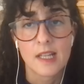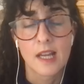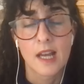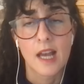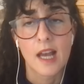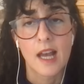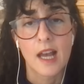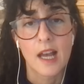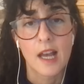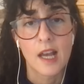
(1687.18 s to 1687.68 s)

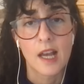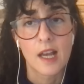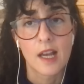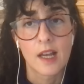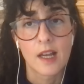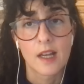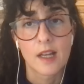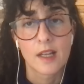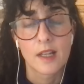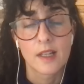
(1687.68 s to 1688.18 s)

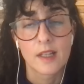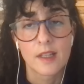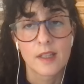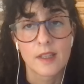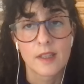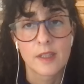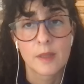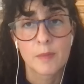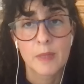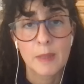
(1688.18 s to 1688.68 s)
uh,
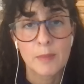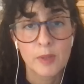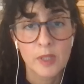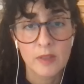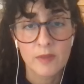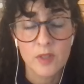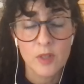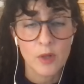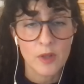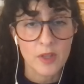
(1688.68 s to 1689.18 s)
the people
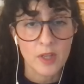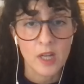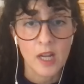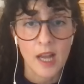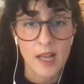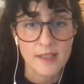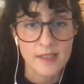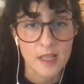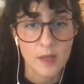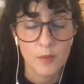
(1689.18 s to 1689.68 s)
of northern
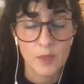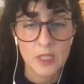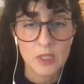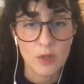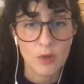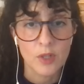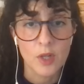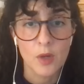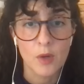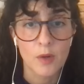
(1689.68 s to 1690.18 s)
Gaza, and we
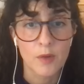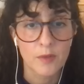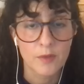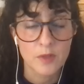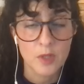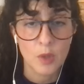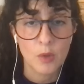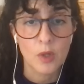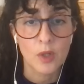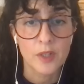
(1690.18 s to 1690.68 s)
don't know a
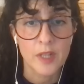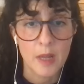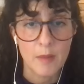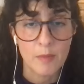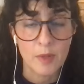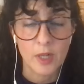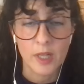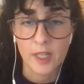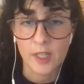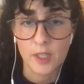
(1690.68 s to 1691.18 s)
total
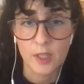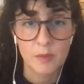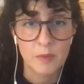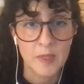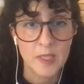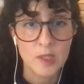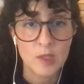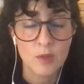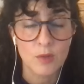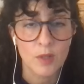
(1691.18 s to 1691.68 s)
number. It could
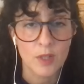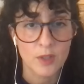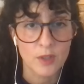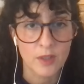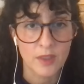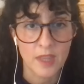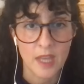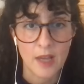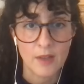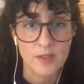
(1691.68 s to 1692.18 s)
be two
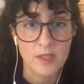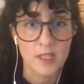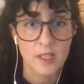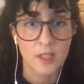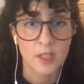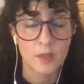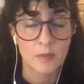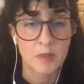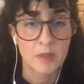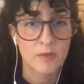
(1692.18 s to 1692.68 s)
hundred thousand,
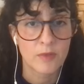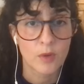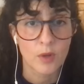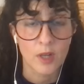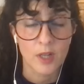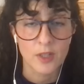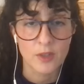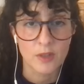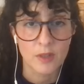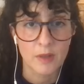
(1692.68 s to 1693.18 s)
it could be four
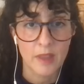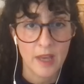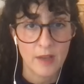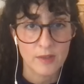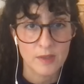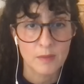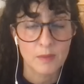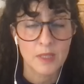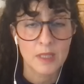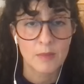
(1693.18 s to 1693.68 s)
hundred
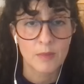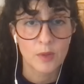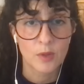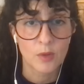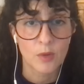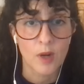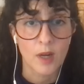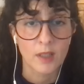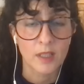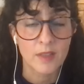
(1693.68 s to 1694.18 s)
thousand
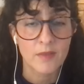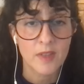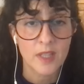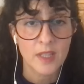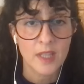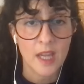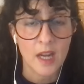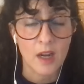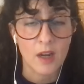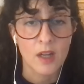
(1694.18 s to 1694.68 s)
people who are
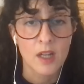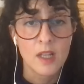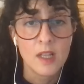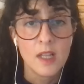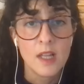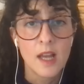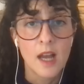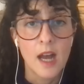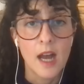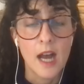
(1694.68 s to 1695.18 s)
living there.
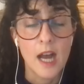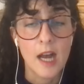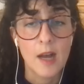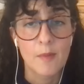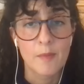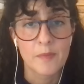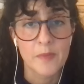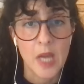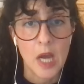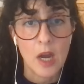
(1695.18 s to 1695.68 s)

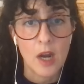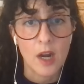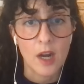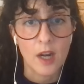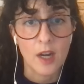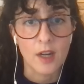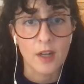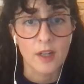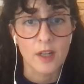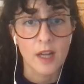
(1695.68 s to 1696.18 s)
Um,
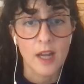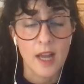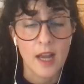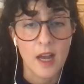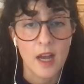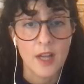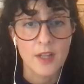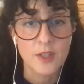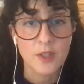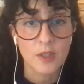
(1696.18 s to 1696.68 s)
are uh,
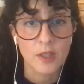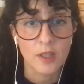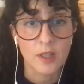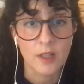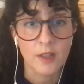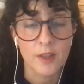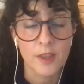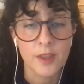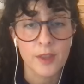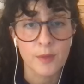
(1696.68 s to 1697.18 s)

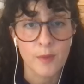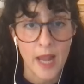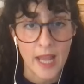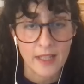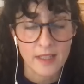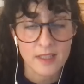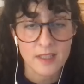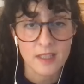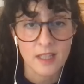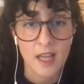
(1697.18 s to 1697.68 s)
under
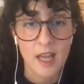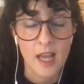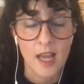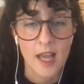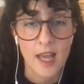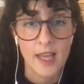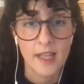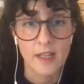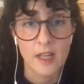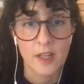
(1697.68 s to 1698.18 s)
threat uh,
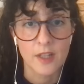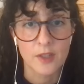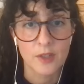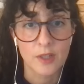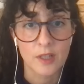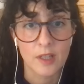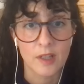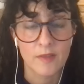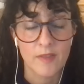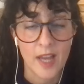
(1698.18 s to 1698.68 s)
and
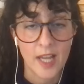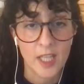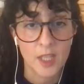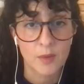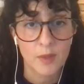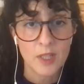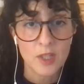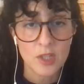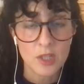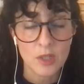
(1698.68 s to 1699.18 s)
under
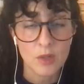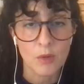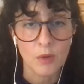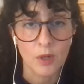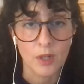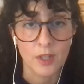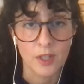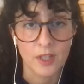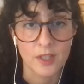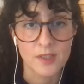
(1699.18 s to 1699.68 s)
evacuation
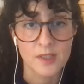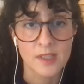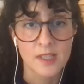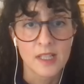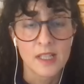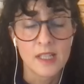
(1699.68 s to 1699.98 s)
orders